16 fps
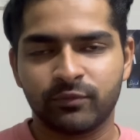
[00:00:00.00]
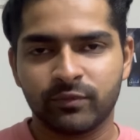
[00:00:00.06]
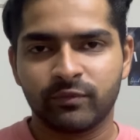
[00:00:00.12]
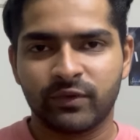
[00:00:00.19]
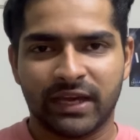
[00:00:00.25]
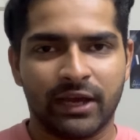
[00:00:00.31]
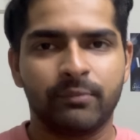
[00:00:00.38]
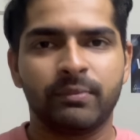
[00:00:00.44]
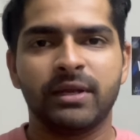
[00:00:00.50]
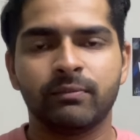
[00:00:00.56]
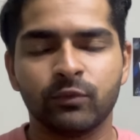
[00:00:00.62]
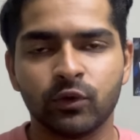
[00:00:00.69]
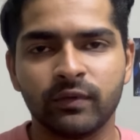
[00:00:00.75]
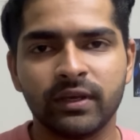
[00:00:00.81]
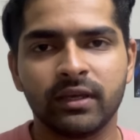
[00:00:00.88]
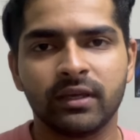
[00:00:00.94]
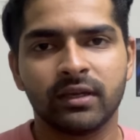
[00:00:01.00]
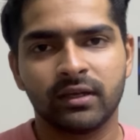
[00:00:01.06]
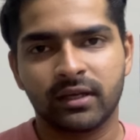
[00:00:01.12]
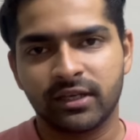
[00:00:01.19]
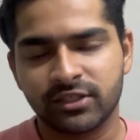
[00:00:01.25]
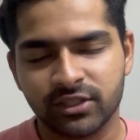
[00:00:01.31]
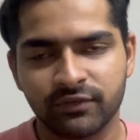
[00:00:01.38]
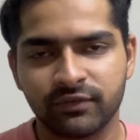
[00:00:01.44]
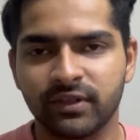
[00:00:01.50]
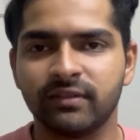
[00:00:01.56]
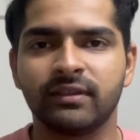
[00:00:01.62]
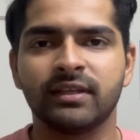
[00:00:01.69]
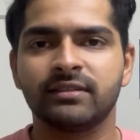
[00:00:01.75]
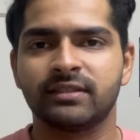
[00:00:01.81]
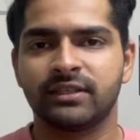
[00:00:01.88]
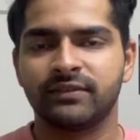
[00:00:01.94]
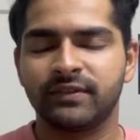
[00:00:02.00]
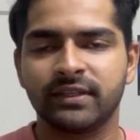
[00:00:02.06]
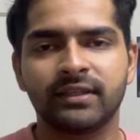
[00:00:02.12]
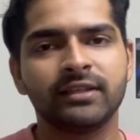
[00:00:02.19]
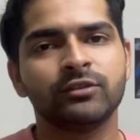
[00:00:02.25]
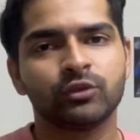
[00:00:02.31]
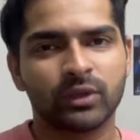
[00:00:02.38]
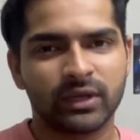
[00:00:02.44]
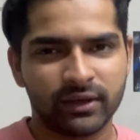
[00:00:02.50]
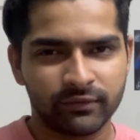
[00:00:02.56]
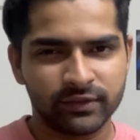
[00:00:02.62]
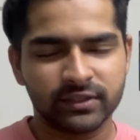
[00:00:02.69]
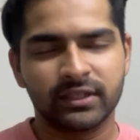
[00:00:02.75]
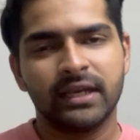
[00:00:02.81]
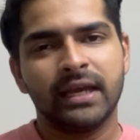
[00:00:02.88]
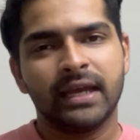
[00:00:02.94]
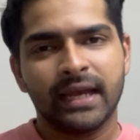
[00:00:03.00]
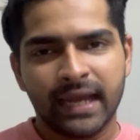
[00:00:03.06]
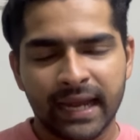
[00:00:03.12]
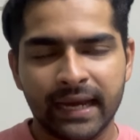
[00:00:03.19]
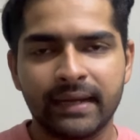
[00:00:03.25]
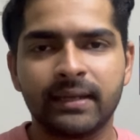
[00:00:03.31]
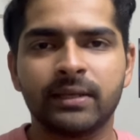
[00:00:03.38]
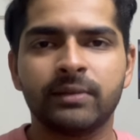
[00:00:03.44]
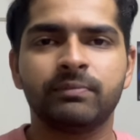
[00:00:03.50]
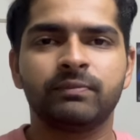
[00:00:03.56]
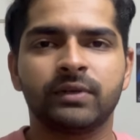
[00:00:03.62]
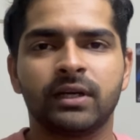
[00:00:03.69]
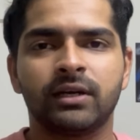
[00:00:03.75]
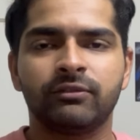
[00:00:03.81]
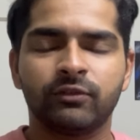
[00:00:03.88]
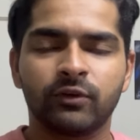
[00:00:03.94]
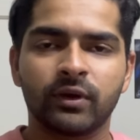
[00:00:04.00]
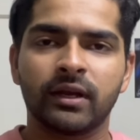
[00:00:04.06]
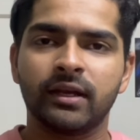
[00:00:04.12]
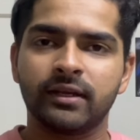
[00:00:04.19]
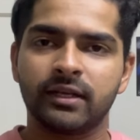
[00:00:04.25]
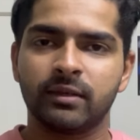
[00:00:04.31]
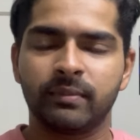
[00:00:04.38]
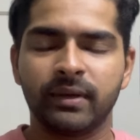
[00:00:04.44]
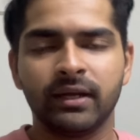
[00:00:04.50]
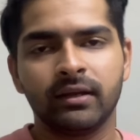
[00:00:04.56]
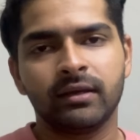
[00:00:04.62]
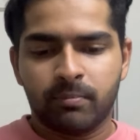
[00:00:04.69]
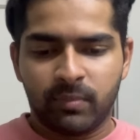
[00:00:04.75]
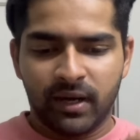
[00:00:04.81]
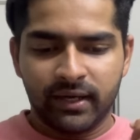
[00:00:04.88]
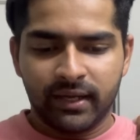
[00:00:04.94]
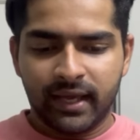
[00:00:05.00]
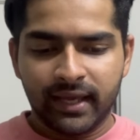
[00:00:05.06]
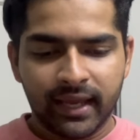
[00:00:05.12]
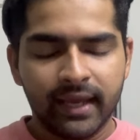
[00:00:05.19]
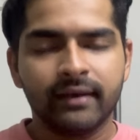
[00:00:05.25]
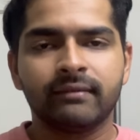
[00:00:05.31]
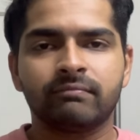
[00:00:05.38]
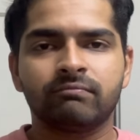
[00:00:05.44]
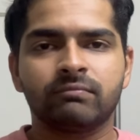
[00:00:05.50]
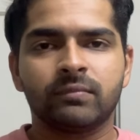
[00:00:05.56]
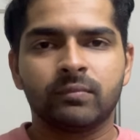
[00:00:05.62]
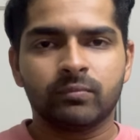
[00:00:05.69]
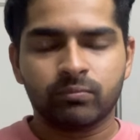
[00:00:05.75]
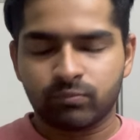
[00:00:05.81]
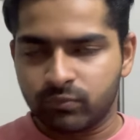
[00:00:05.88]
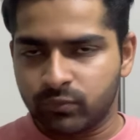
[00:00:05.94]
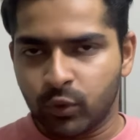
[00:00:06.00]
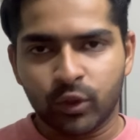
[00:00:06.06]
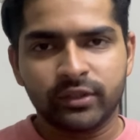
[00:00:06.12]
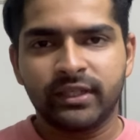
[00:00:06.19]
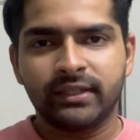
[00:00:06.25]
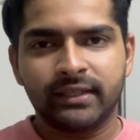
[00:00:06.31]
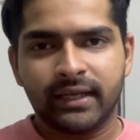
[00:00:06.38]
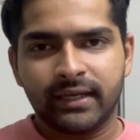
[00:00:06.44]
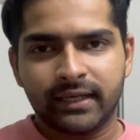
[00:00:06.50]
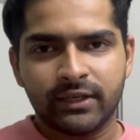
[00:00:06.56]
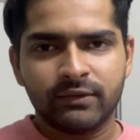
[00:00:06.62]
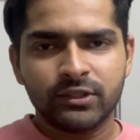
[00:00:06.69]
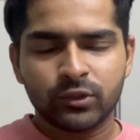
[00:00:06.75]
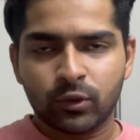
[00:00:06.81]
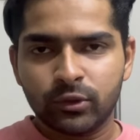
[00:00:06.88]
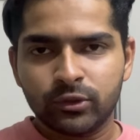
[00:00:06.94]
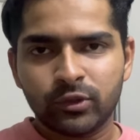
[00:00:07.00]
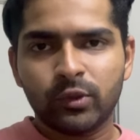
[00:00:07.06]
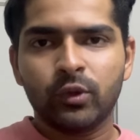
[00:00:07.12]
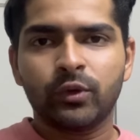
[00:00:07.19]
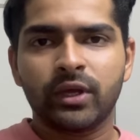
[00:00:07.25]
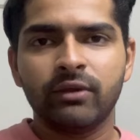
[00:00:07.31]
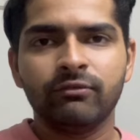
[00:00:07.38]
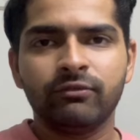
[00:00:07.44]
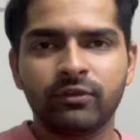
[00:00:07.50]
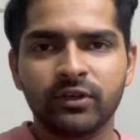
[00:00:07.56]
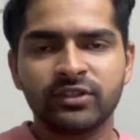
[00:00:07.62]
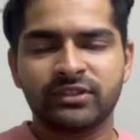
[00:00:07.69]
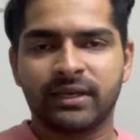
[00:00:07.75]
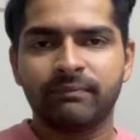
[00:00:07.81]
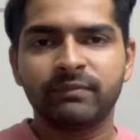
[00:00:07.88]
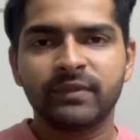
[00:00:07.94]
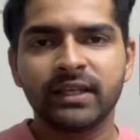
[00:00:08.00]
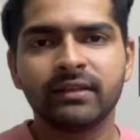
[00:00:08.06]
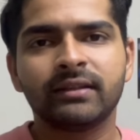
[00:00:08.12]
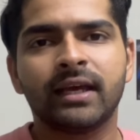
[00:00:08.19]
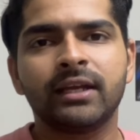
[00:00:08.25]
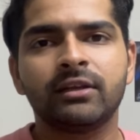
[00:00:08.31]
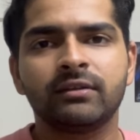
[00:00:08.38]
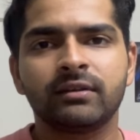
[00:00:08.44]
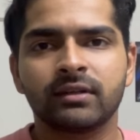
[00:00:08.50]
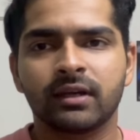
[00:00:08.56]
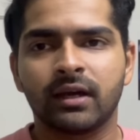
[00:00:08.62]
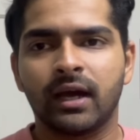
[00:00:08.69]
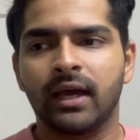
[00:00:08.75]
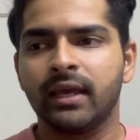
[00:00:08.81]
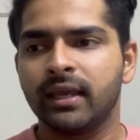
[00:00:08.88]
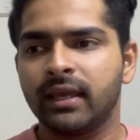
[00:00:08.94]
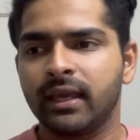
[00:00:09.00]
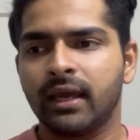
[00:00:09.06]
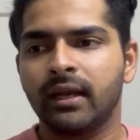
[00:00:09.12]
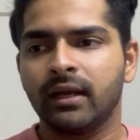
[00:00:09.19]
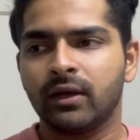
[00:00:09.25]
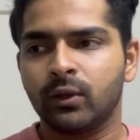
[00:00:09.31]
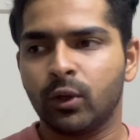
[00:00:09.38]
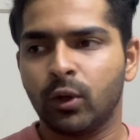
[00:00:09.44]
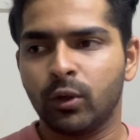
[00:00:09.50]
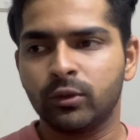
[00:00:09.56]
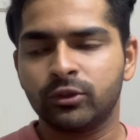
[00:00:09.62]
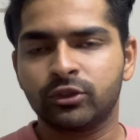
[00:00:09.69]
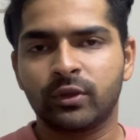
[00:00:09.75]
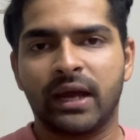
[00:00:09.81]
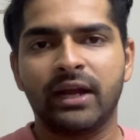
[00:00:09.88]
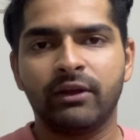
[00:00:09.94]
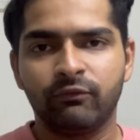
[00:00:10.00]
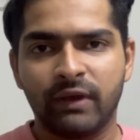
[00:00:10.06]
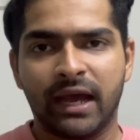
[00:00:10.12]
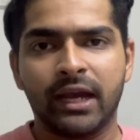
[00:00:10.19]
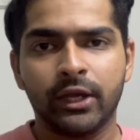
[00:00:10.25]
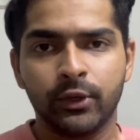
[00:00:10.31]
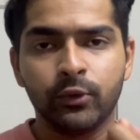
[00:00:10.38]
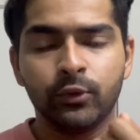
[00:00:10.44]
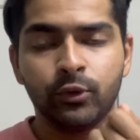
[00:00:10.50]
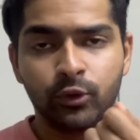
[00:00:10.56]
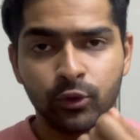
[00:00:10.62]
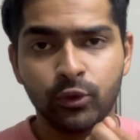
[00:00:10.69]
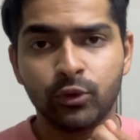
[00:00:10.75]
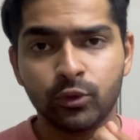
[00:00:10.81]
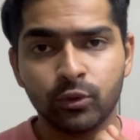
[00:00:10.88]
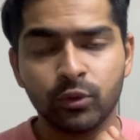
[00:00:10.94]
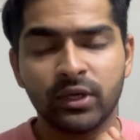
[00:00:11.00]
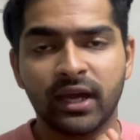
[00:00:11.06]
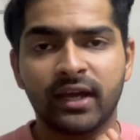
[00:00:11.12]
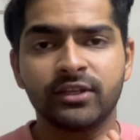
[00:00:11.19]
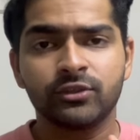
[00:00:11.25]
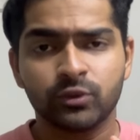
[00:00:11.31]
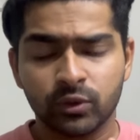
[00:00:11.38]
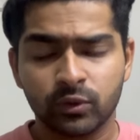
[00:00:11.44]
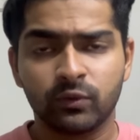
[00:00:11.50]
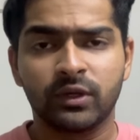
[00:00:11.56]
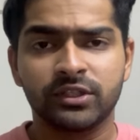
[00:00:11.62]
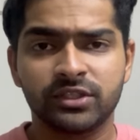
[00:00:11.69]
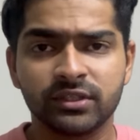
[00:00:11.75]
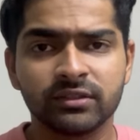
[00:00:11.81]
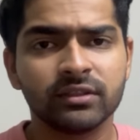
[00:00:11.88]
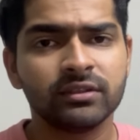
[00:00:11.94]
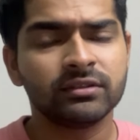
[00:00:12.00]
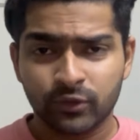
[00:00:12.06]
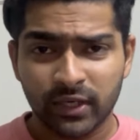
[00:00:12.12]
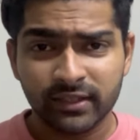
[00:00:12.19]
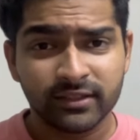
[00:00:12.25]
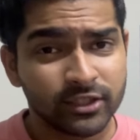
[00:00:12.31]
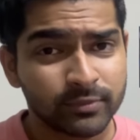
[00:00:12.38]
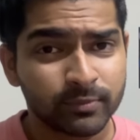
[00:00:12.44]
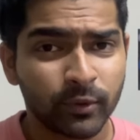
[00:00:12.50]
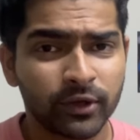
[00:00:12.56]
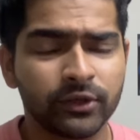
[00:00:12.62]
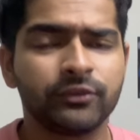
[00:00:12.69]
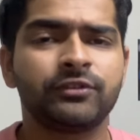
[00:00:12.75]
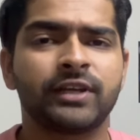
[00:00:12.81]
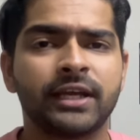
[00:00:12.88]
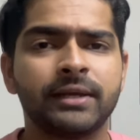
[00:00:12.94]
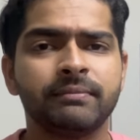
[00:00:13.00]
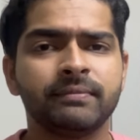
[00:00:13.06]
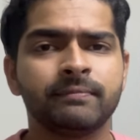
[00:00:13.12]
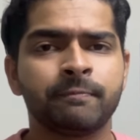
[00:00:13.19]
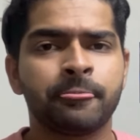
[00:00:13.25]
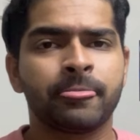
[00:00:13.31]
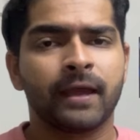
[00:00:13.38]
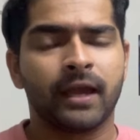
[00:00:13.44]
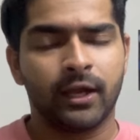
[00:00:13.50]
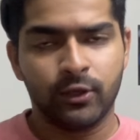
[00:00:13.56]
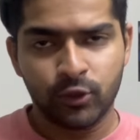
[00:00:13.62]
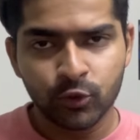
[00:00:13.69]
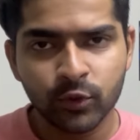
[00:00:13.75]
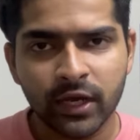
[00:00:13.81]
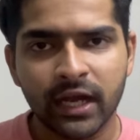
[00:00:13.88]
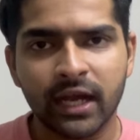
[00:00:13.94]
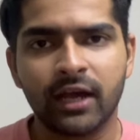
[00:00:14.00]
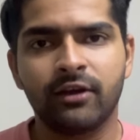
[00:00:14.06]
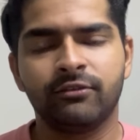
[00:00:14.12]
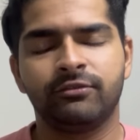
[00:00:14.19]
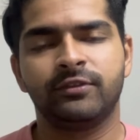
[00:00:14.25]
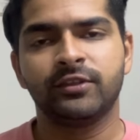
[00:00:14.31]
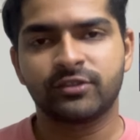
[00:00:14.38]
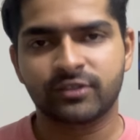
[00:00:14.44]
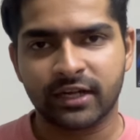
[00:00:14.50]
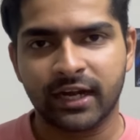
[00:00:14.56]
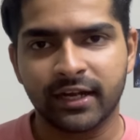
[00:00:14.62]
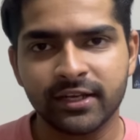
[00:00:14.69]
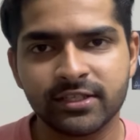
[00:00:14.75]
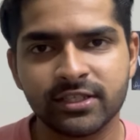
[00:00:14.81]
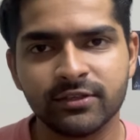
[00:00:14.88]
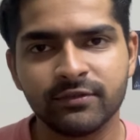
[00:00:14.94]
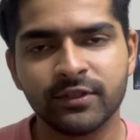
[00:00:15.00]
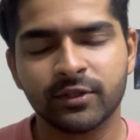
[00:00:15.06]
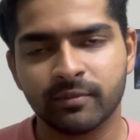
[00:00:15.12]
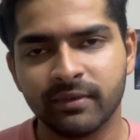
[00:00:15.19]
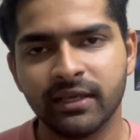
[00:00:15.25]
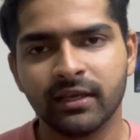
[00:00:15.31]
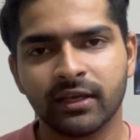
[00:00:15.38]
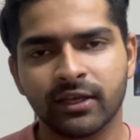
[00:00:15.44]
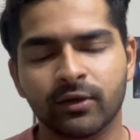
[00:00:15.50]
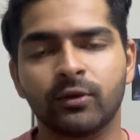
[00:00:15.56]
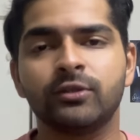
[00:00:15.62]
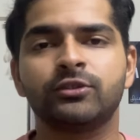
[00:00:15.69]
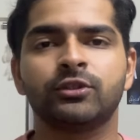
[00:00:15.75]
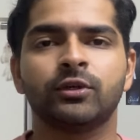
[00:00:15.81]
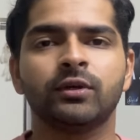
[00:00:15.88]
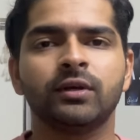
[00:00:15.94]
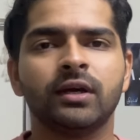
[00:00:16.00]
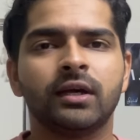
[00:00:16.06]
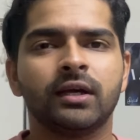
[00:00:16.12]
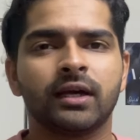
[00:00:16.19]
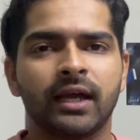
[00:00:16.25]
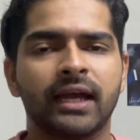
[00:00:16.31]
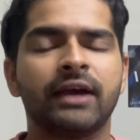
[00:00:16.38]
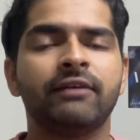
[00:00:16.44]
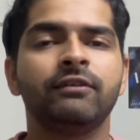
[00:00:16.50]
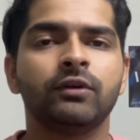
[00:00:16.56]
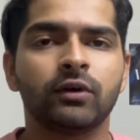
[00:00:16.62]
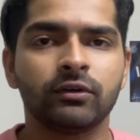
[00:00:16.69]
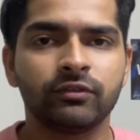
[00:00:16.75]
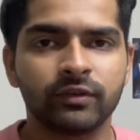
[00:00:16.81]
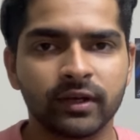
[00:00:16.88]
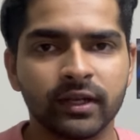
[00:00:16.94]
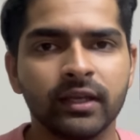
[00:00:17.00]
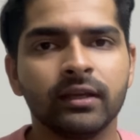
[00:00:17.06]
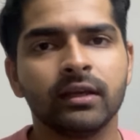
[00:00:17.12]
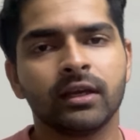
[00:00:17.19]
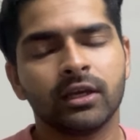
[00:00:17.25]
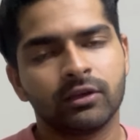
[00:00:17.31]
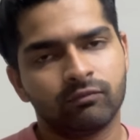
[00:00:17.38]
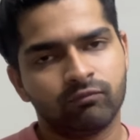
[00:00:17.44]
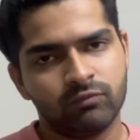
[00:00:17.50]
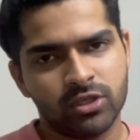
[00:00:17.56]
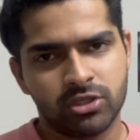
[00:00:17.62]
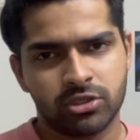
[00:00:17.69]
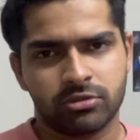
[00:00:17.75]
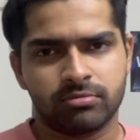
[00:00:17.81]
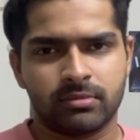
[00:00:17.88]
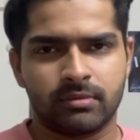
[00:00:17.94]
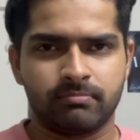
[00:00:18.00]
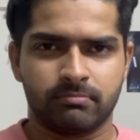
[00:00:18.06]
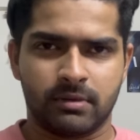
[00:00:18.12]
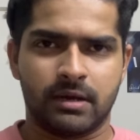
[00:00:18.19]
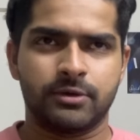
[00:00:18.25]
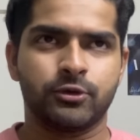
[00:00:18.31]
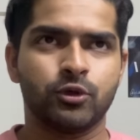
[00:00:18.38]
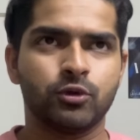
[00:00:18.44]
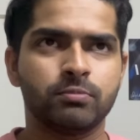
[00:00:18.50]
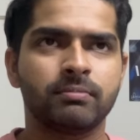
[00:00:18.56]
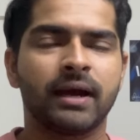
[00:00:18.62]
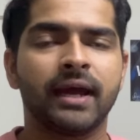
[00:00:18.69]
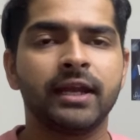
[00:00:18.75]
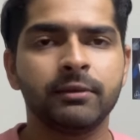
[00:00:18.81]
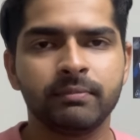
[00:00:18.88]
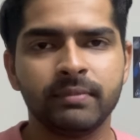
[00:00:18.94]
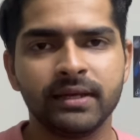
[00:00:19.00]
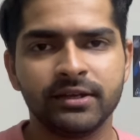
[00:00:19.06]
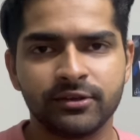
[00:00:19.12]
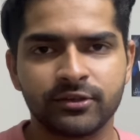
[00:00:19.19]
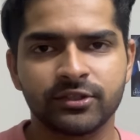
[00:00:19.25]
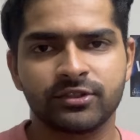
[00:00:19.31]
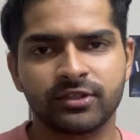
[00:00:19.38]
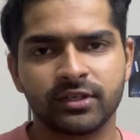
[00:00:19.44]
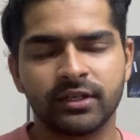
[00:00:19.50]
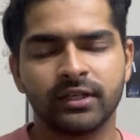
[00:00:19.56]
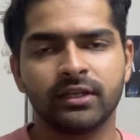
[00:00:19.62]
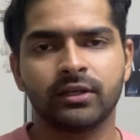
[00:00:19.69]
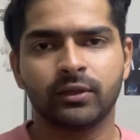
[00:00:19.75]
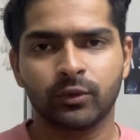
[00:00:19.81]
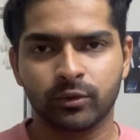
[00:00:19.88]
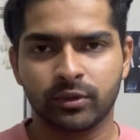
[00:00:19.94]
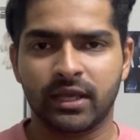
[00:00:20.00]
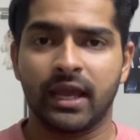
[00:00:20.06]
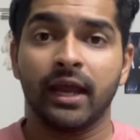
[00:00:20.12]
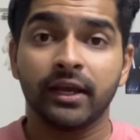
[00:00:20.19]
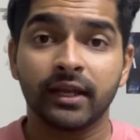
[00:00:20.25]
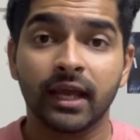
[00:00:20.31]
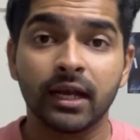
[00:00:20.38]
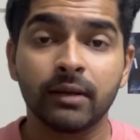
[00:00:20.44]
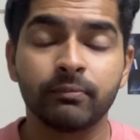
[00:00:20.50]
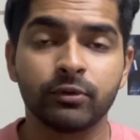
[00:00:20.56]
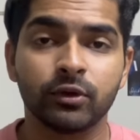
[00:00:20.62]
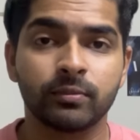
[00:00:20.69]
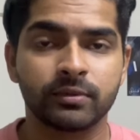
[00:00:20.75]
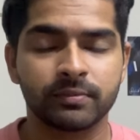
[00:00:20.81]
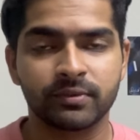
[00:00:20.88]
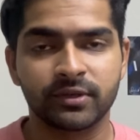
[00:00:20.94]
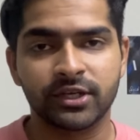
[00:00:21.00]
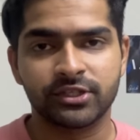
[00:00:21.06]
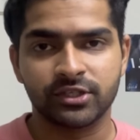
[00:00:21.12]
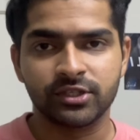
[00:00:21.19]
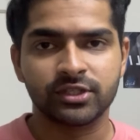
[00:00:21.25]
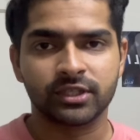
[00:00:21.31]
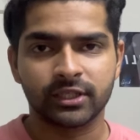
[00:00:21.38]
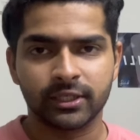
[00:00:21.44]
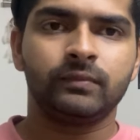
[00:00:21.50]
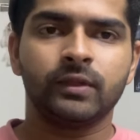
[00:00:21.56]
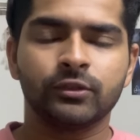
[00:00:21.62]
we have been moving here and shifting things and everything. So I was held up for a little bit. But again, more than that, I was also looking for something that I can also add value to you guys who are watching this. So at this point of time, I do have the strategy with me, and also I have an offering which you might be interested in or can help your preparation journey.